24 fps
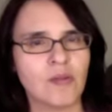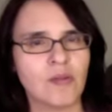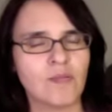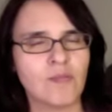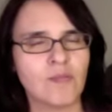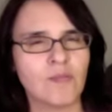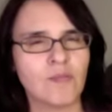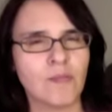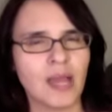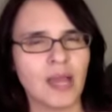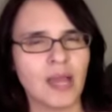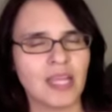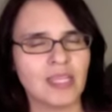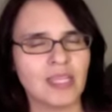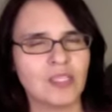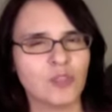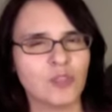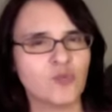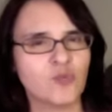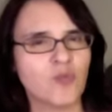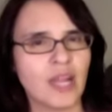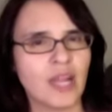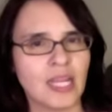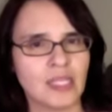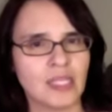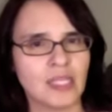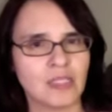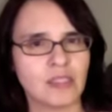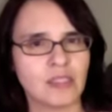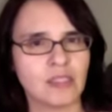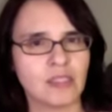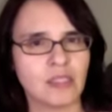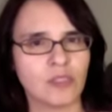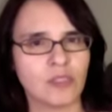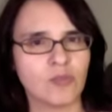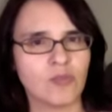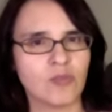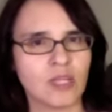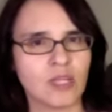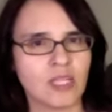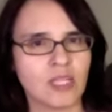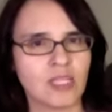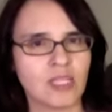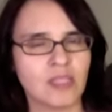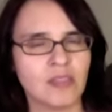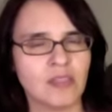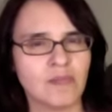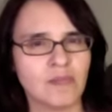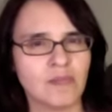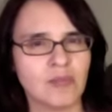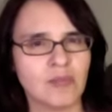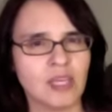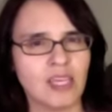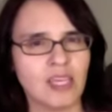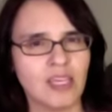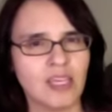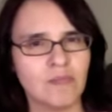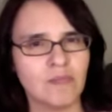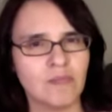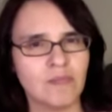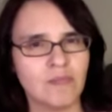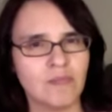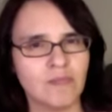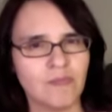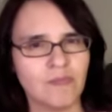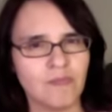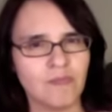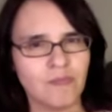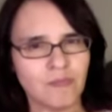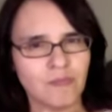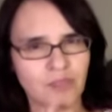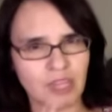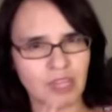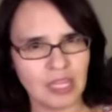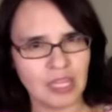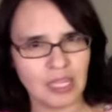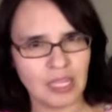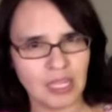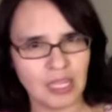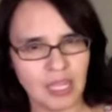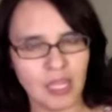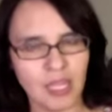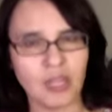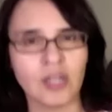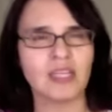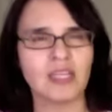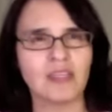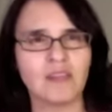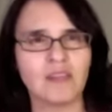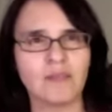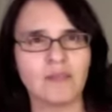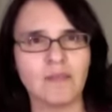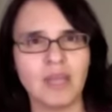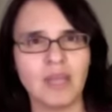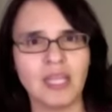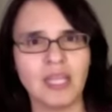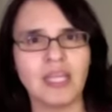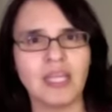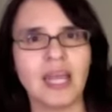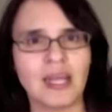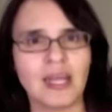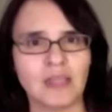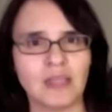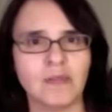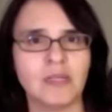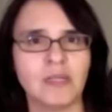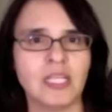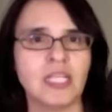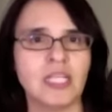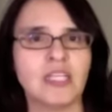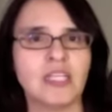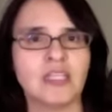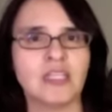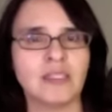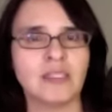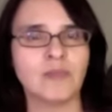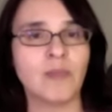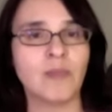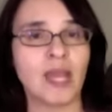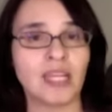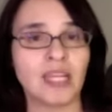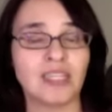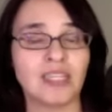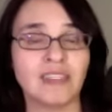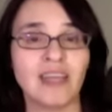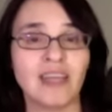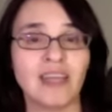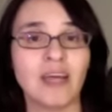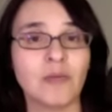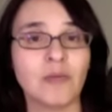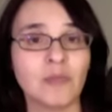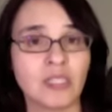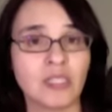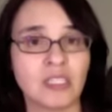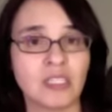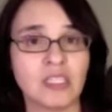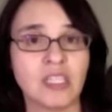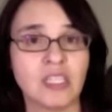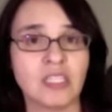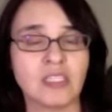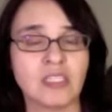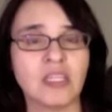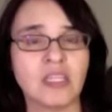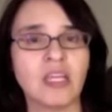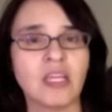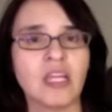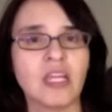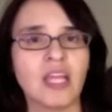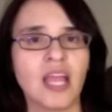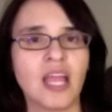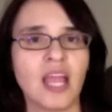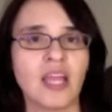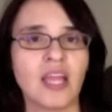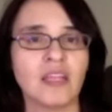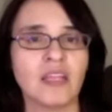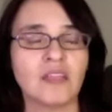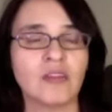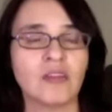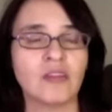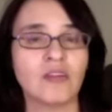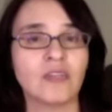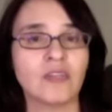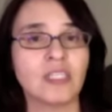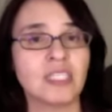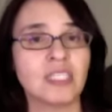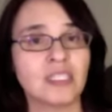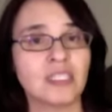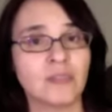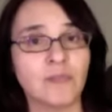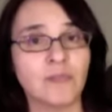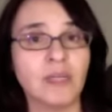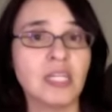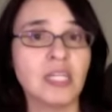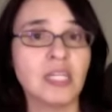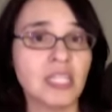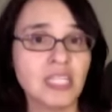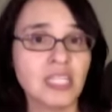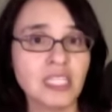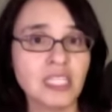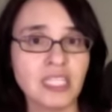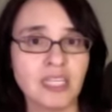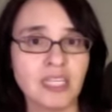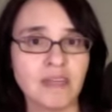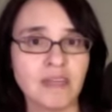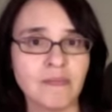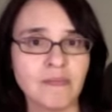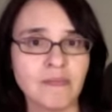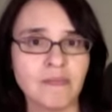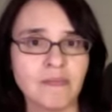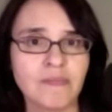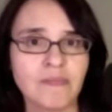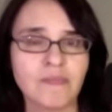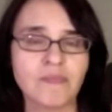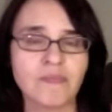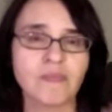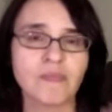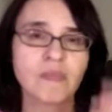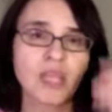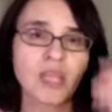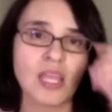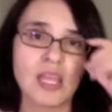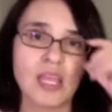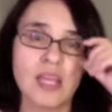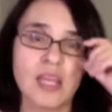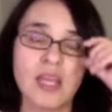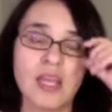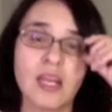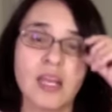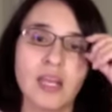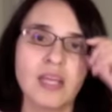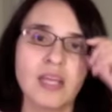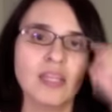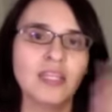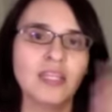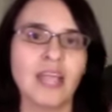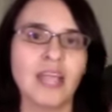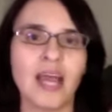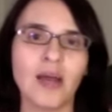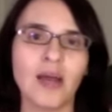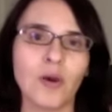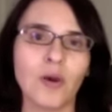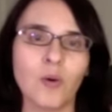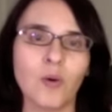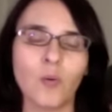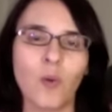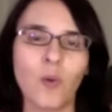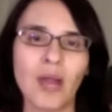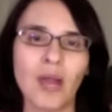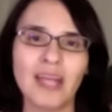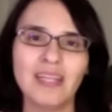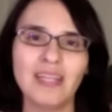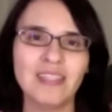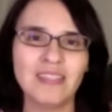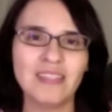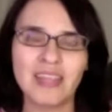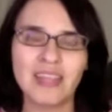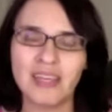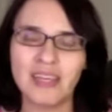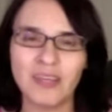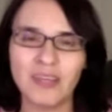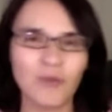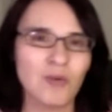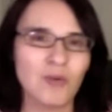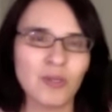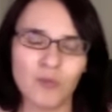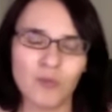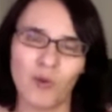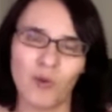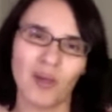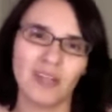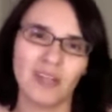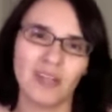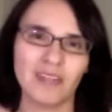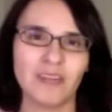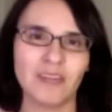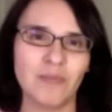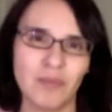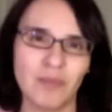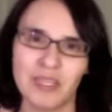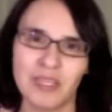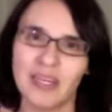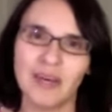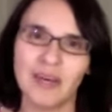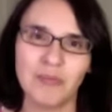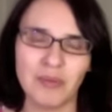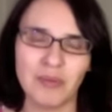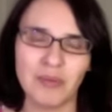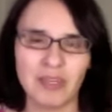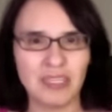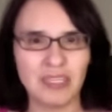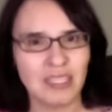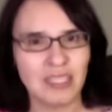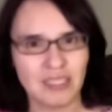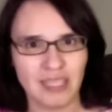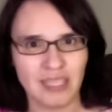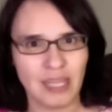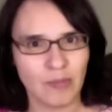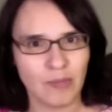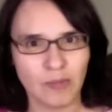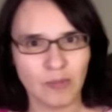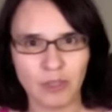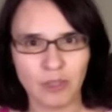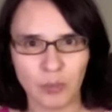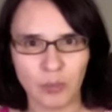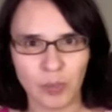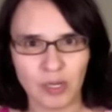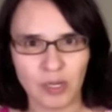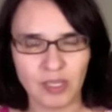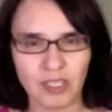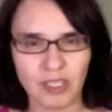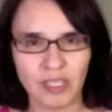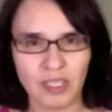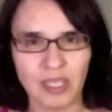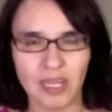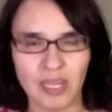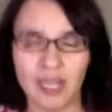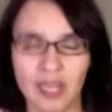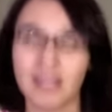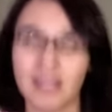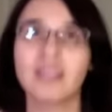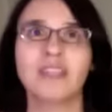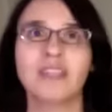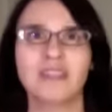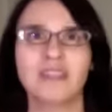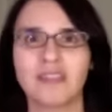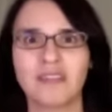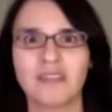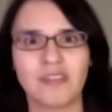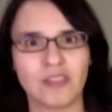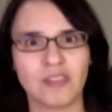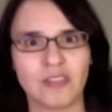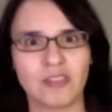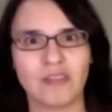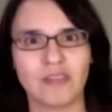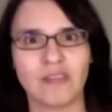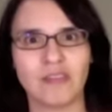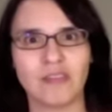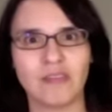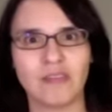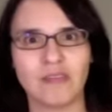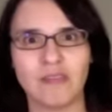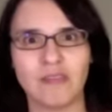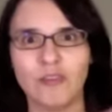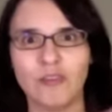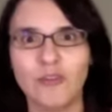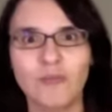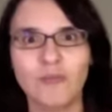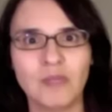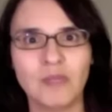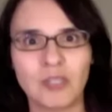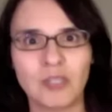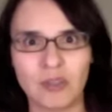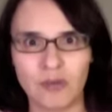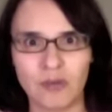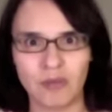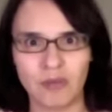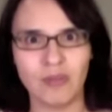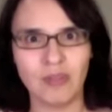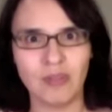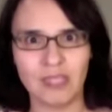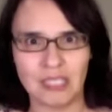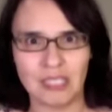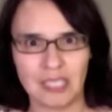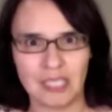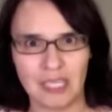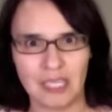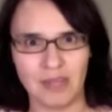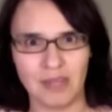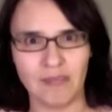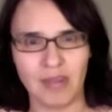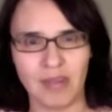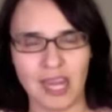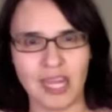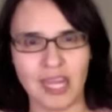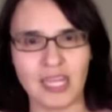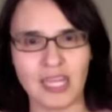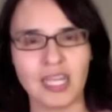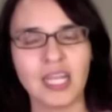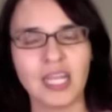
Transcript: Maggie's race is really the key thing here. The main element is Maggie's helplessness and her disability. Now, why does anyone want to beat up a disabled person? This is just human cruelty, right?